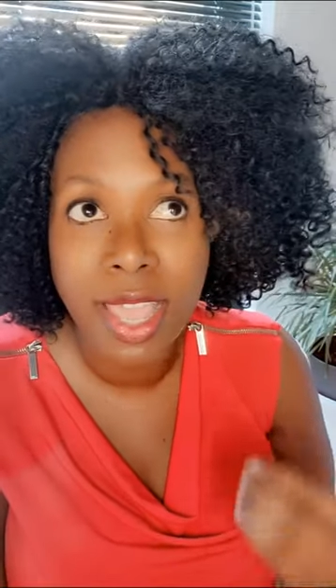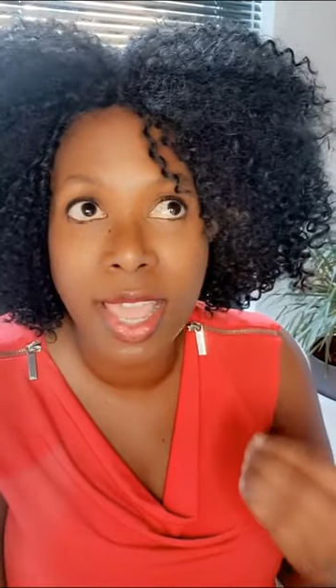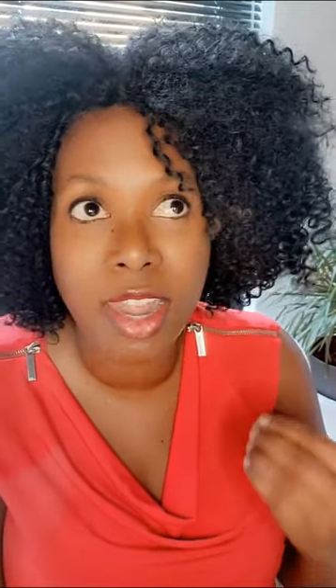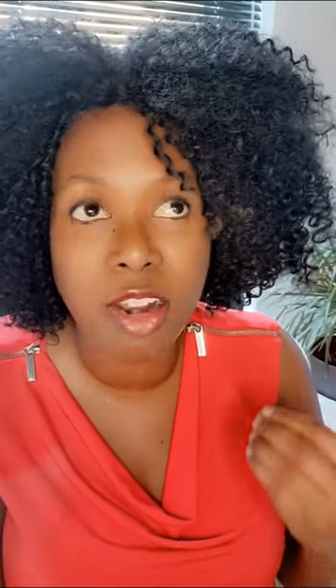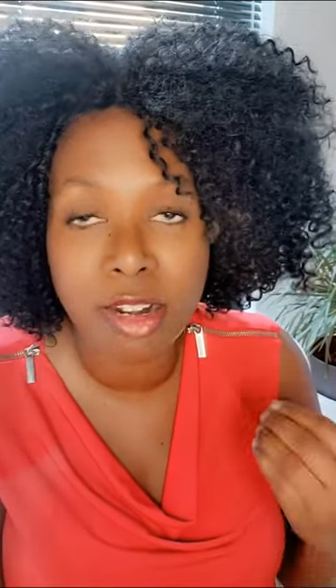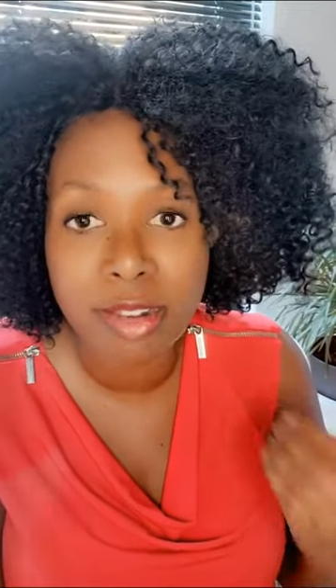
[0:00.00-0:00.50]

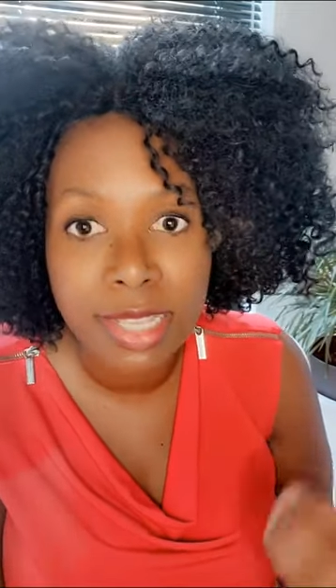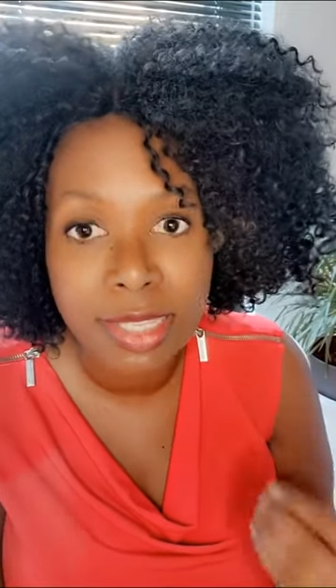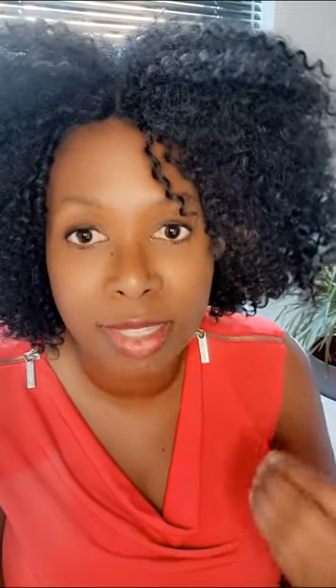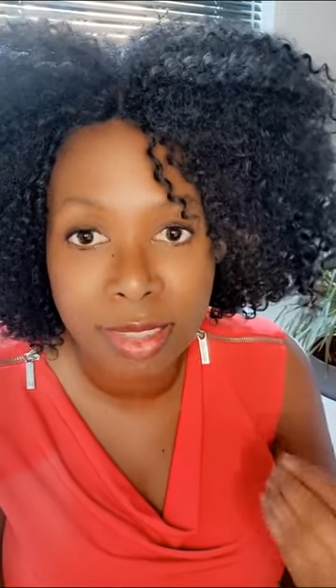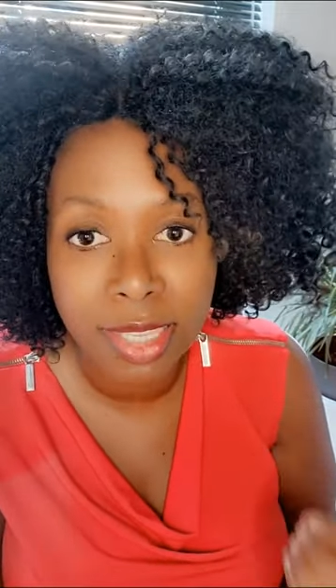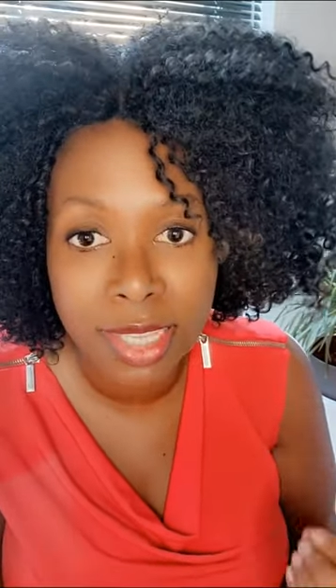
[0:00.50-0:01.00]
and are linked
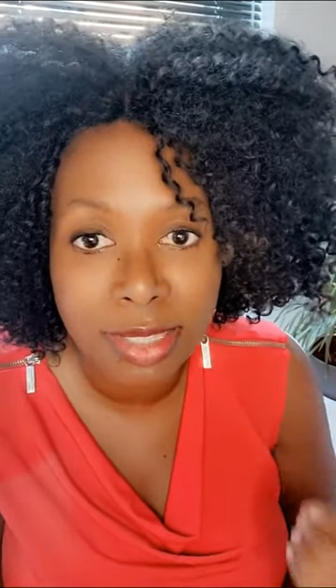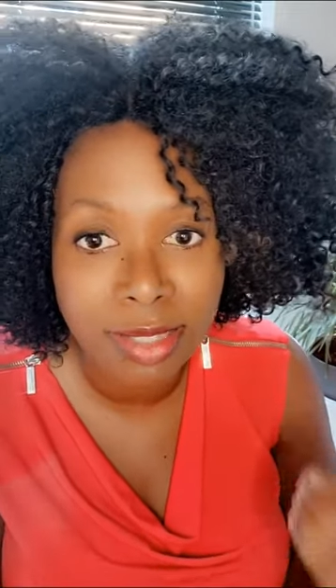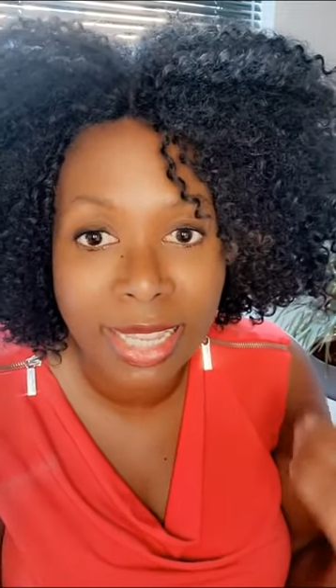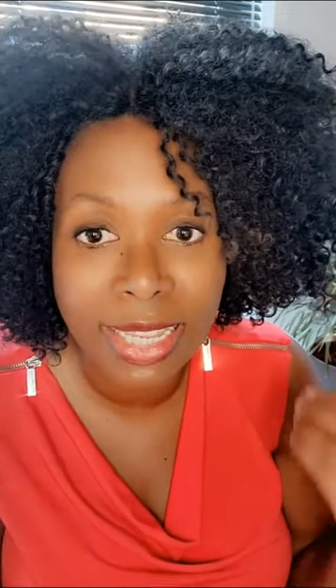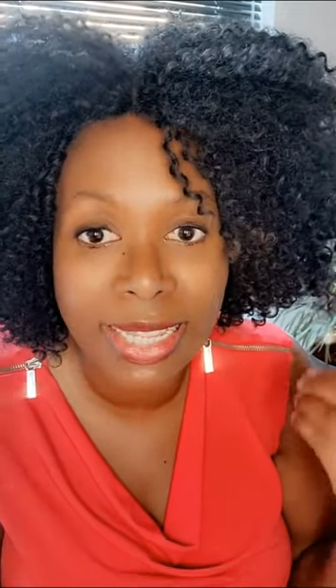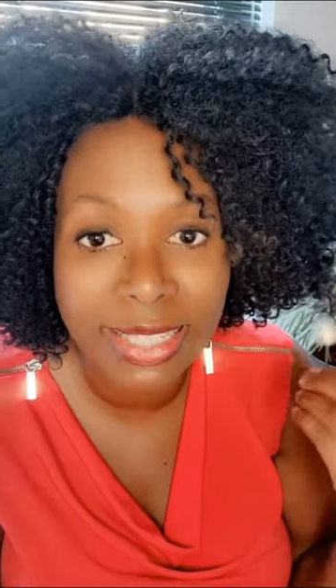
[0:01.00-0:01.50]
to things
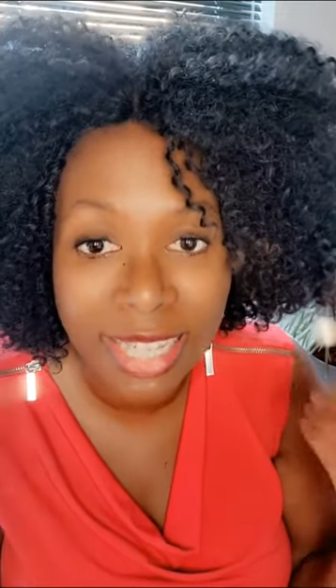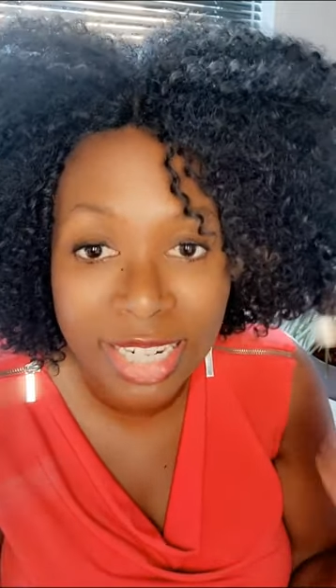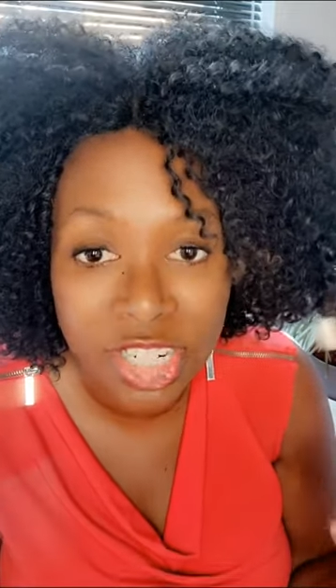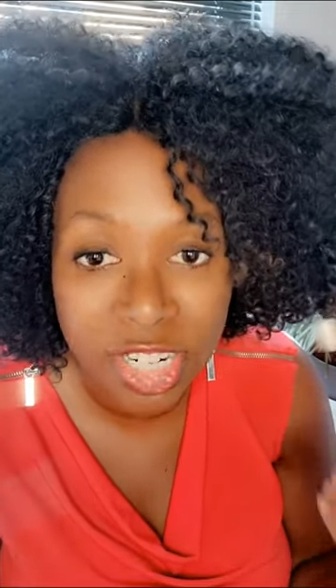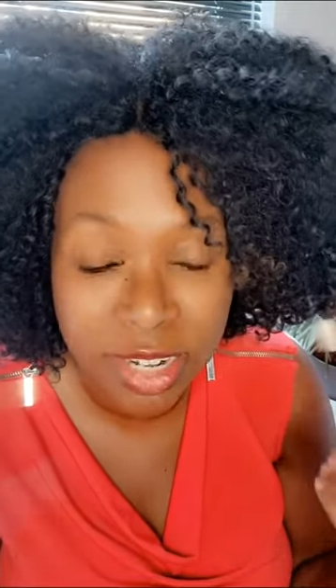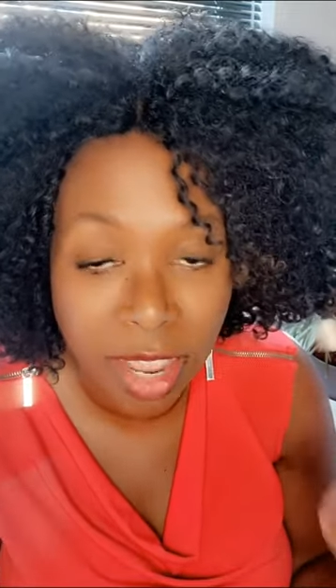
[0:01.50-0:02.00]
like attention